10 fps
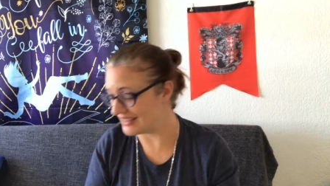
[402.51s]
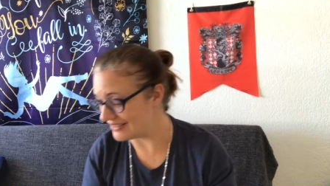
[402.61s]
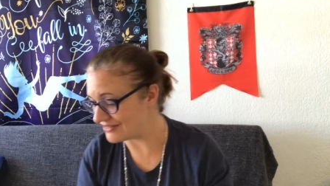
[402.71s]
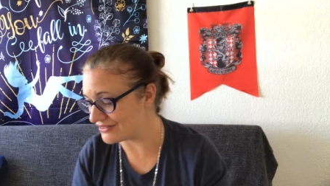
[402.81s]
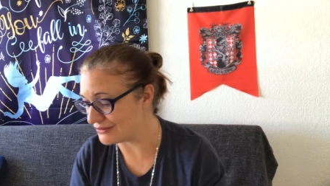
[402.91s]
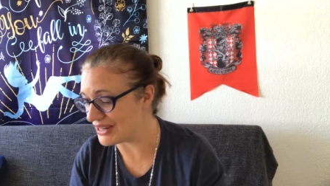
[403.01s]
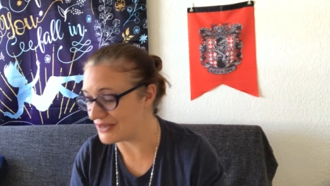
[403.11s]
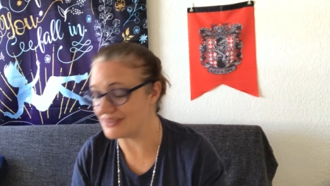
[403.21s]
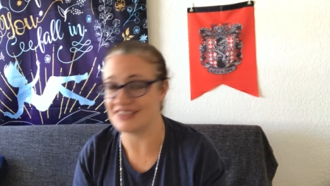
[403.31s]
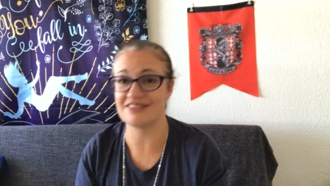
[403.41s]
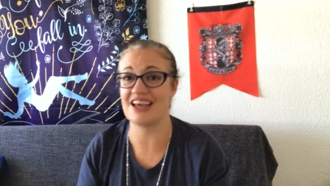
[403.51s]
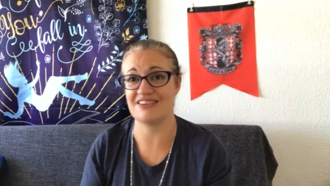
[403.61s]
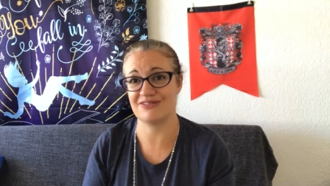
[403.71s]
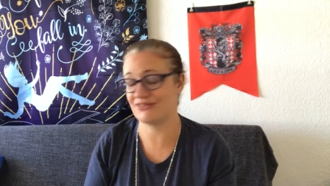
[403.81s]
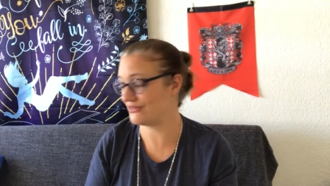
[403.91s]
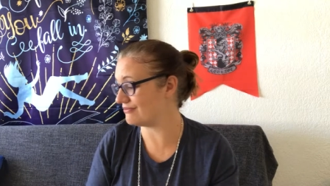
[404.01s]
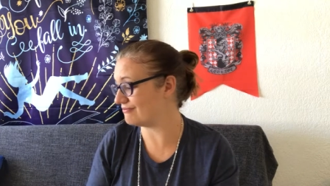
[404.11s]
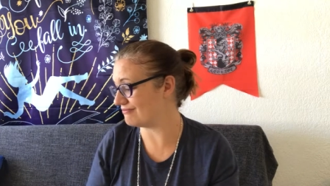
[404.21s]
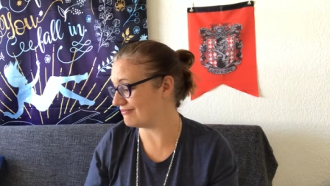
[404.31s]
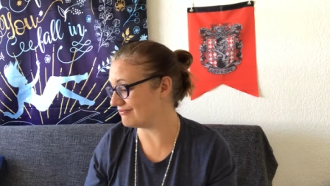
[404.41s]
And so now I just have
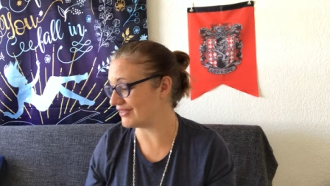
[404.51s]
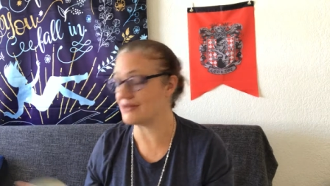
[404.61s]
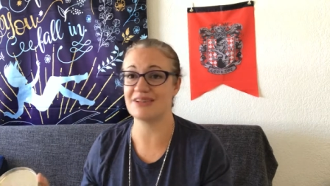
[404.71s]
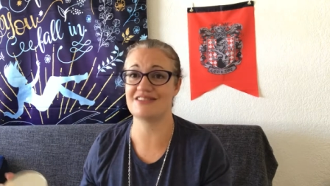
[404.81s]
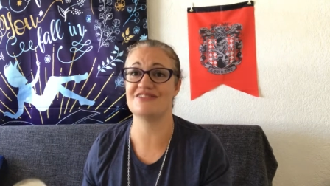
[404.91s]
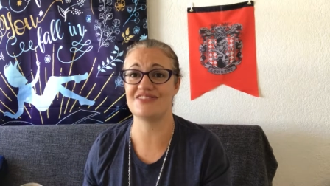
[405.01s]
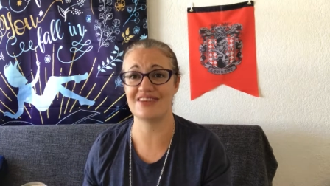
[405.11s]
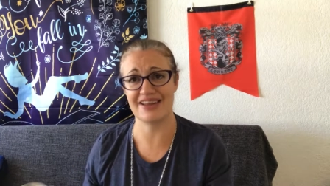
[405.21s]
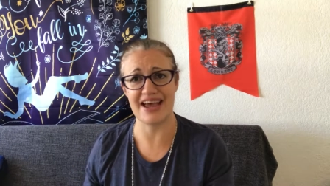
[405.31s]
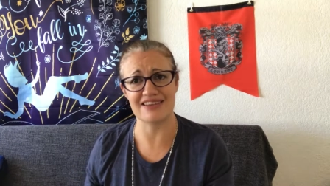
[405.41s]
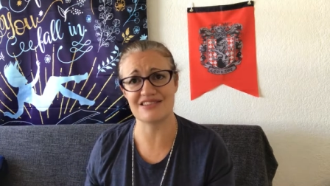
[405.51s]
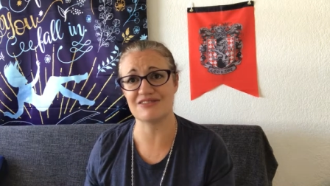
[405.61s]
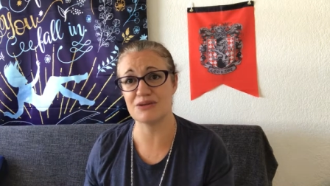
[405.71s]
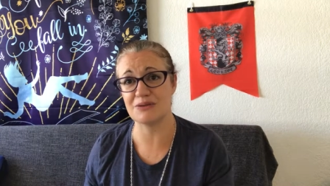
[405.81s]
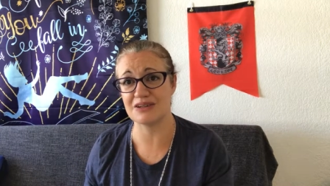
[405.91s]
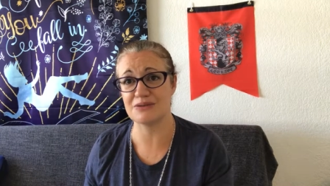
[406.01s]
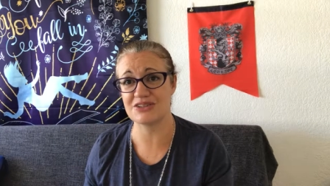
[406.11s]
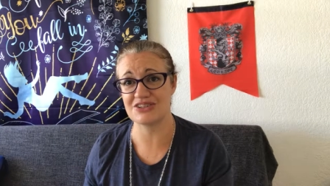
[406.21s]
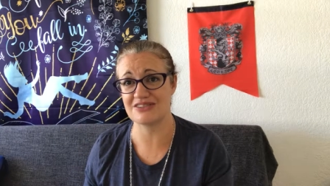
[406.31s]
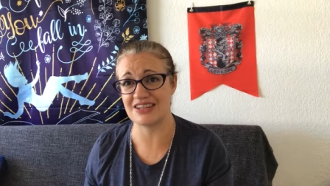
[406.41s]
little bits of glass everywhere,
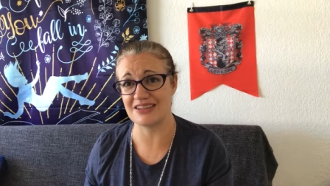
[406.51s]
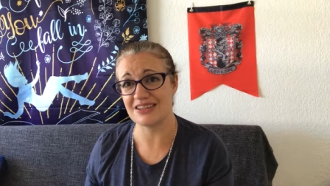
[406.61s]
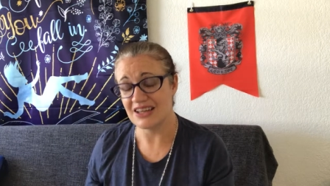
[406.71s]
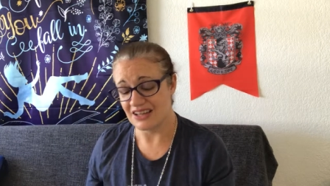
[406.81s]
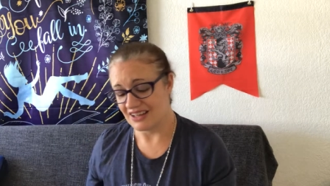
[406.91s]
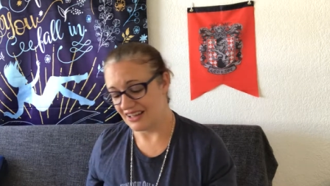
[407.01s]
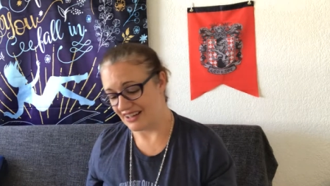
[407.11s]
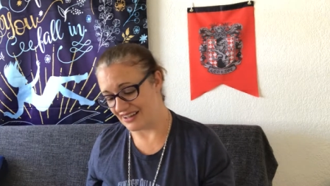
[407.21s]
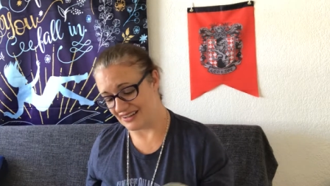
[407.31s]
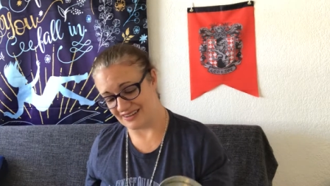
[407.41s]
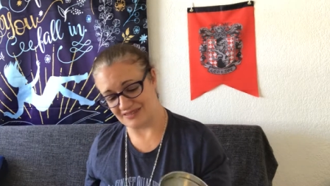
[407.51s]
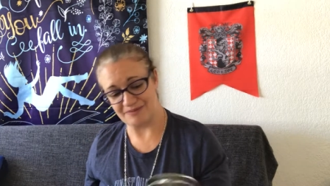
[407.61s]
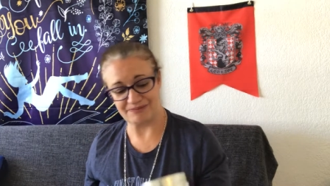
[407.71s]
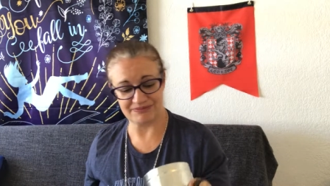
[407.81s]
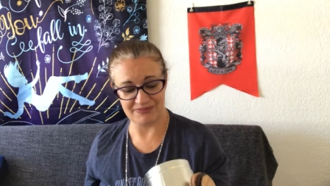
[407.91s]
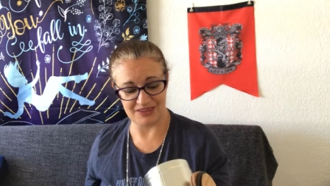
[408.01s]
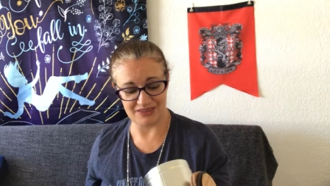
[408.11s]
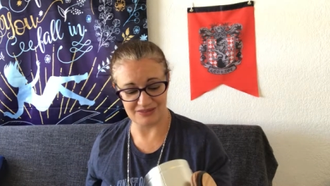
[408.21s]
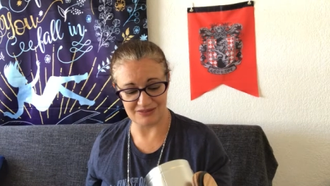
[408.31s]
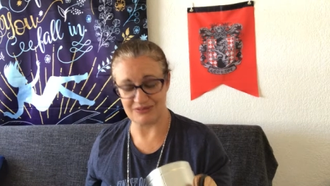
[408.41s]
which is not a
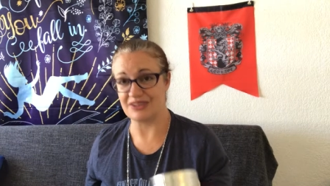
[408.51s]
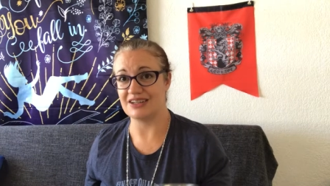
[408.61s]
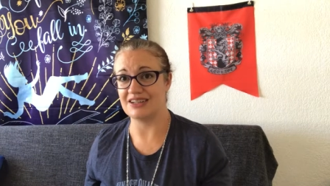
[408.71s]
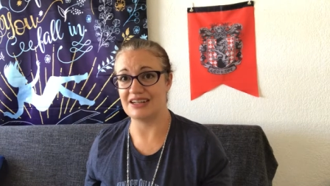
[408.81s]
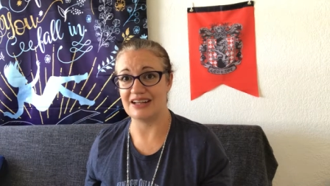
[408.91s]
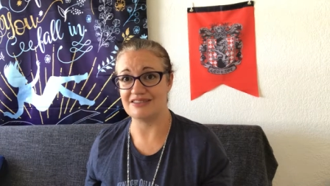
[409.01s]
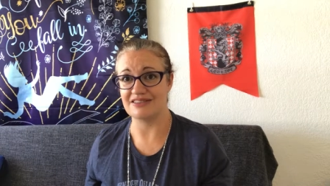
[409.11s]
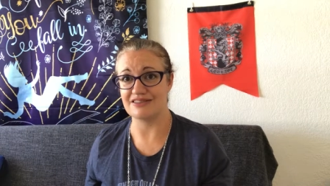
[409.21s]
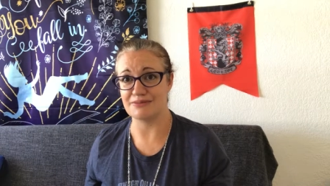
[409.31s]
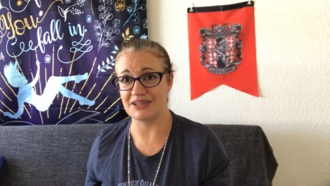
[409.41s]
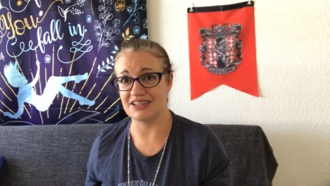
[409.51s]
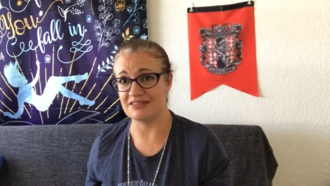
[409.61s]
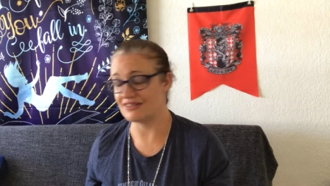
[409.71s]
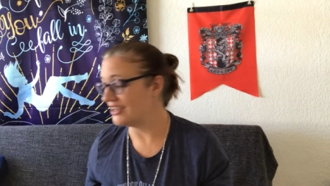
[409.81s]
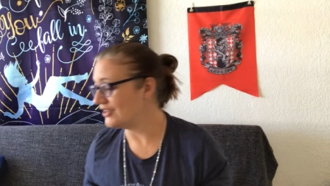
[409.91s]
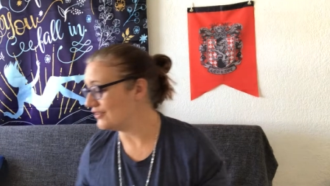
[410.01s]
very nice experience.